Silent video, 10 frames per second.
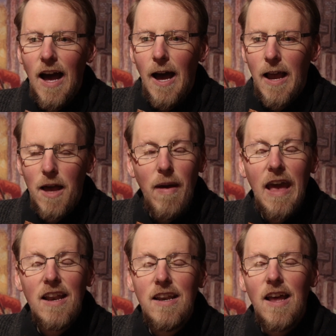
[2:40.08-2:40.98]

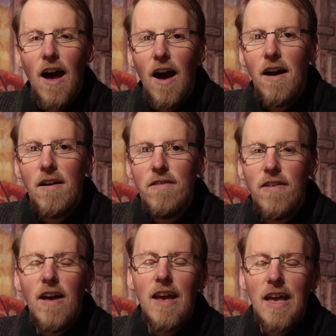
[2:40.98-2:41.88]
command of
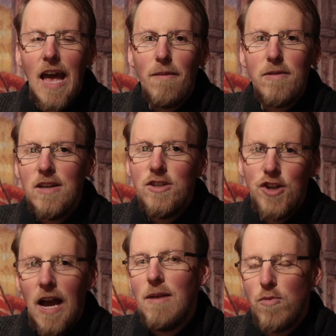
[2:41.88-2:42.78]
Captain
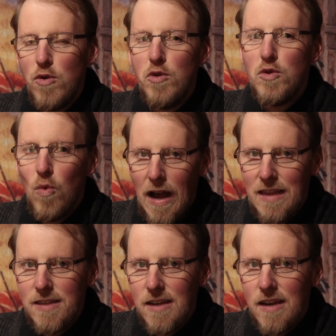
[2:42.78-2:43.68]
John Bruce
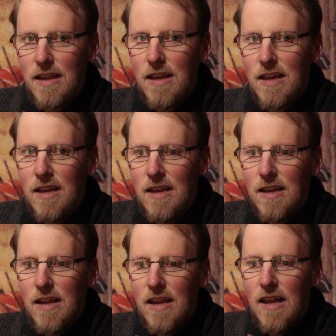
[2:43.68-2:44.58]
Watson.
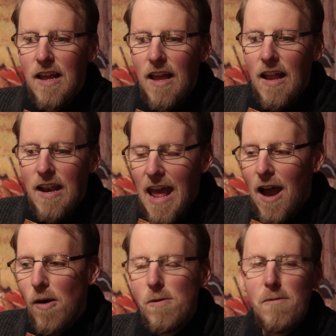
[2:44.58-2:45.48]

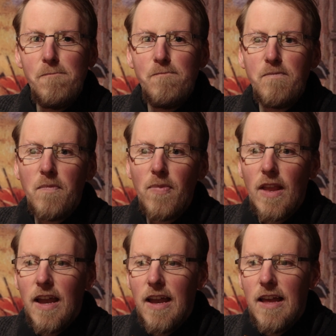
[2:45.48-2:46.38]
Now,
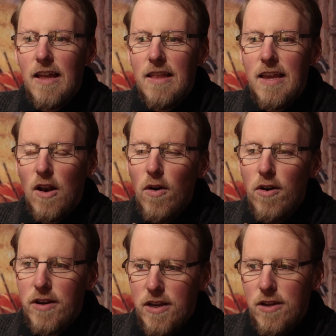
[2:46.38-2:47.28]
in
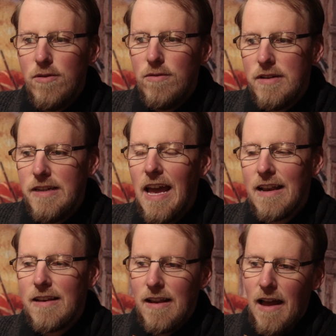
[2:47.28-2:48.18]
order to
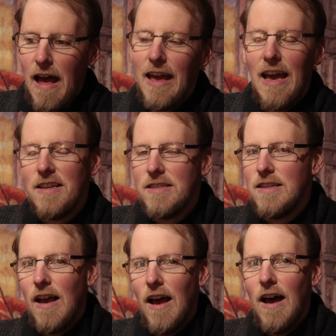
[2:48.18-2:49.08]
get,
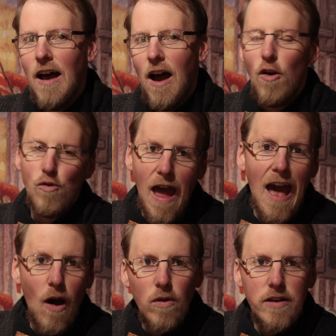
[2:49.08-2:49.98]

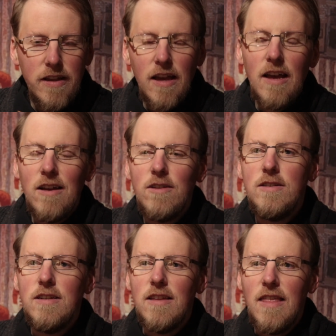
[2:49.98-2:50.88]
around
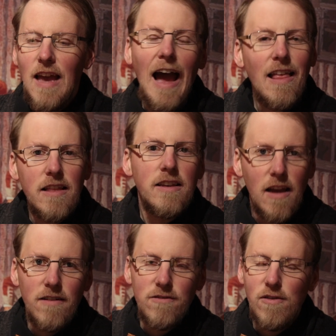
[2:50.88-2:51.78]
the island
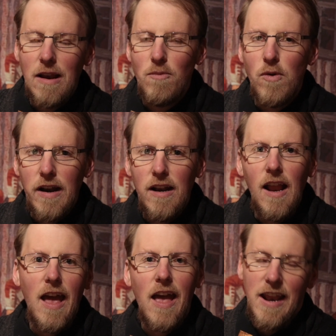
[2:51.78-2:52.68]
of Great Britain
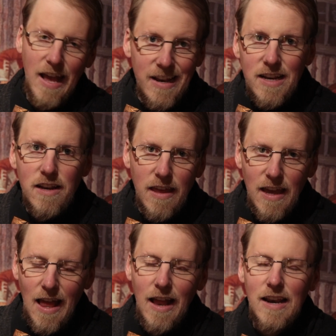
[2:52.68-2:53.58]
and head into the
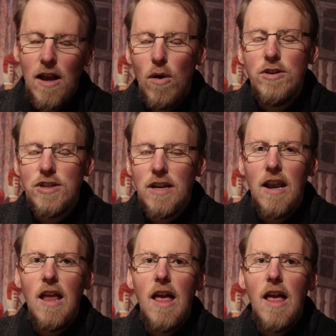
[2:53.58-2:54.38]
Atlantic Ocean,